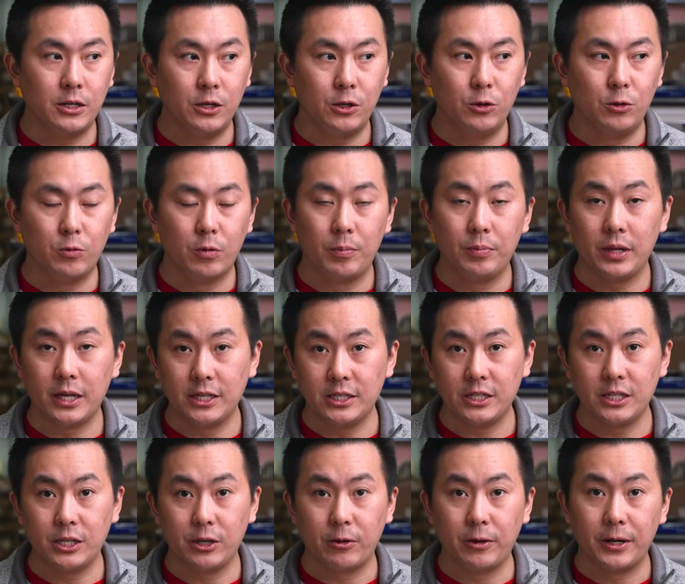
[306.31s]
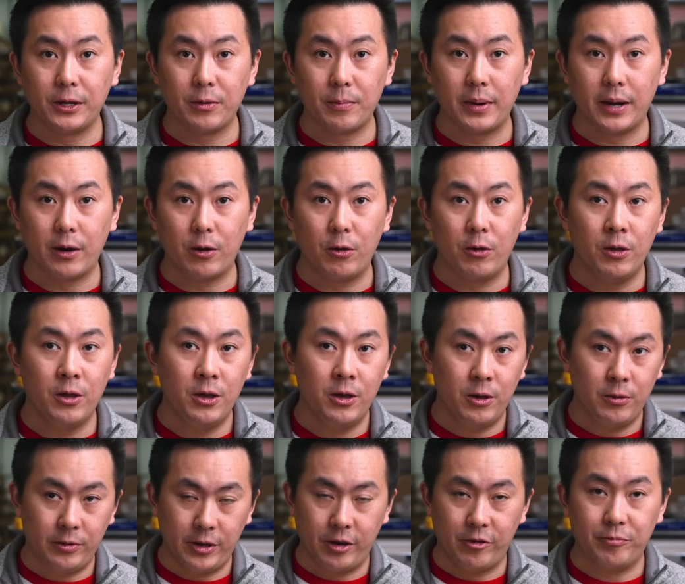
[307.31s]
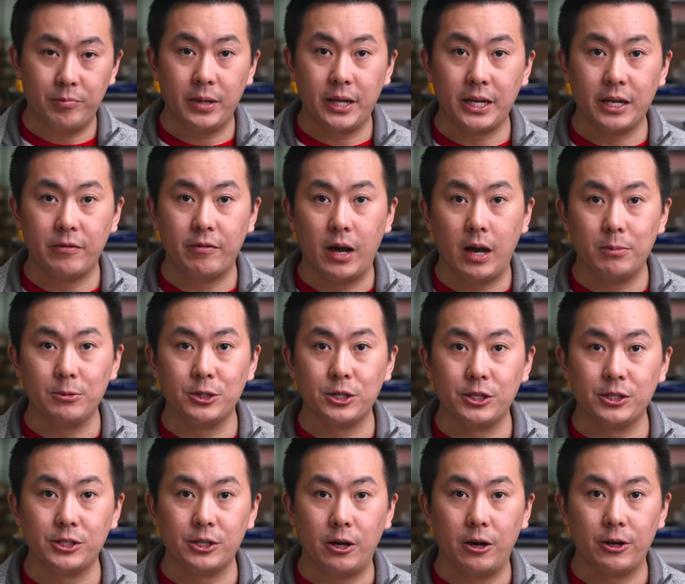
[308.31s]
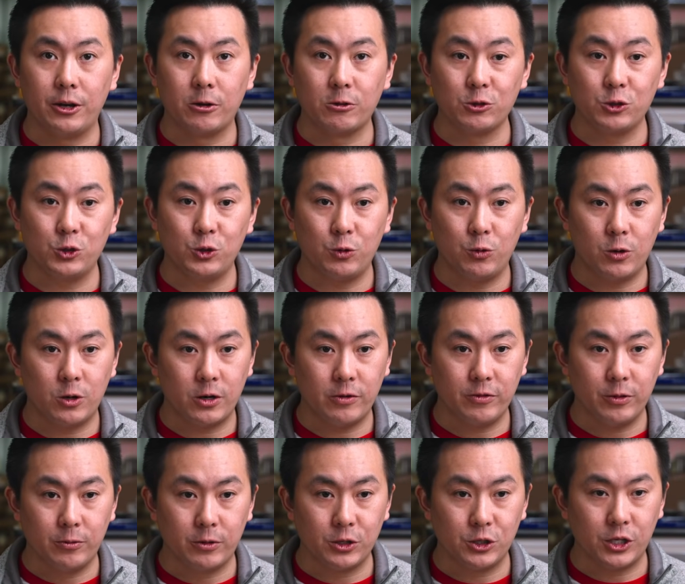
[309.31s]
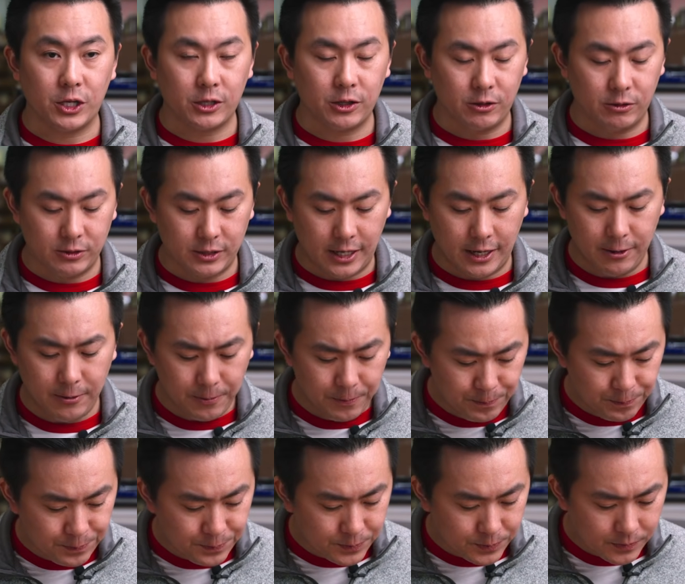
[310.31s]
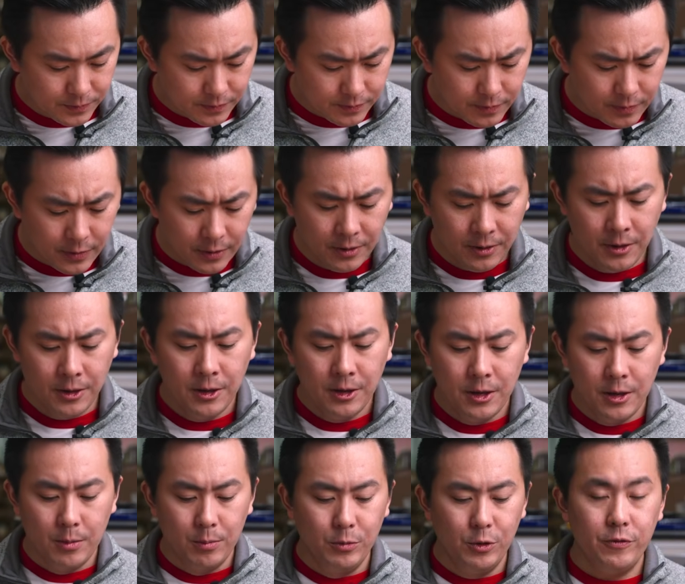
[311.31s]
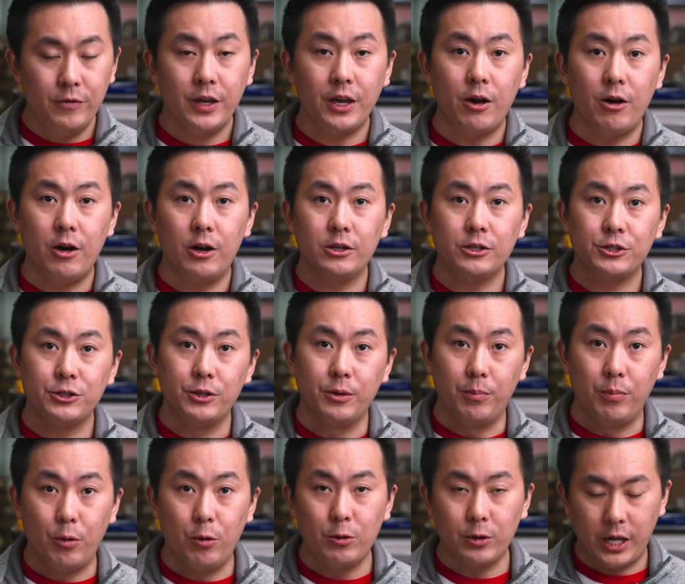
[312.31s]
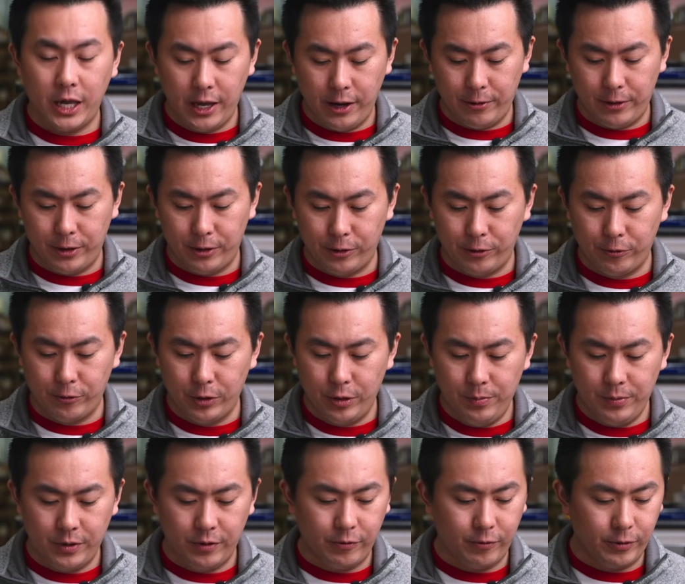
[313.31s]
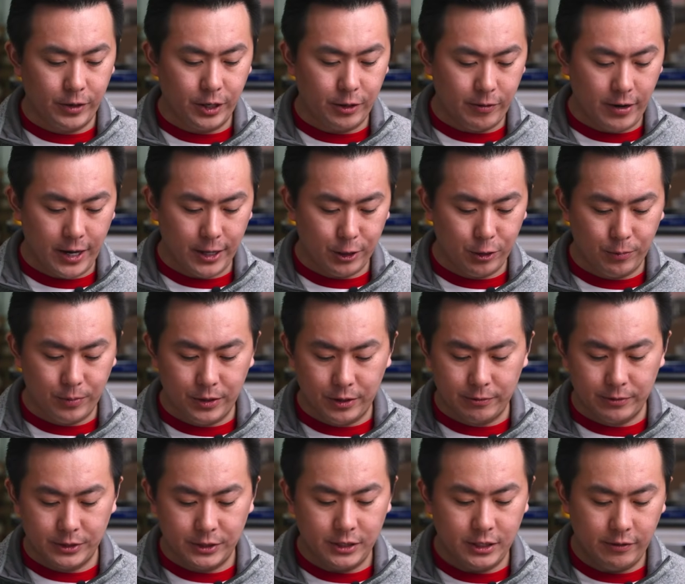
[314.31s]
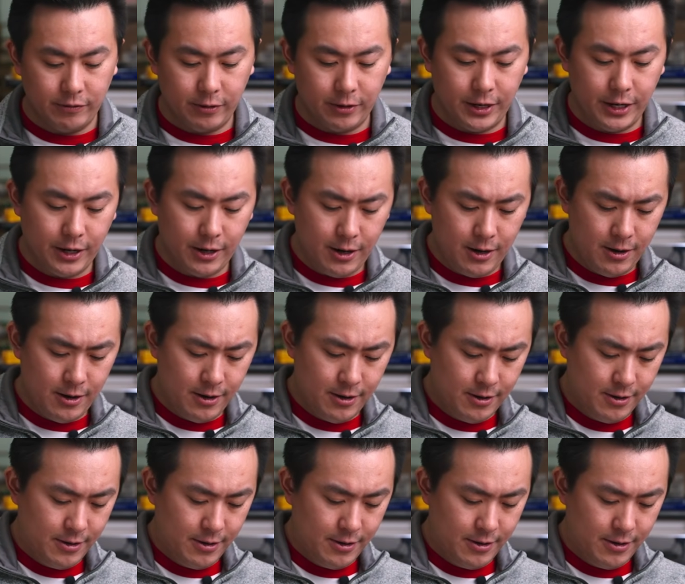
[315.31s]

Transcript: you replacing your inner barrel. We have plenty of options on our store if you want to check those out. Moving on to the bolt carrier group, if we crack open the receiver here,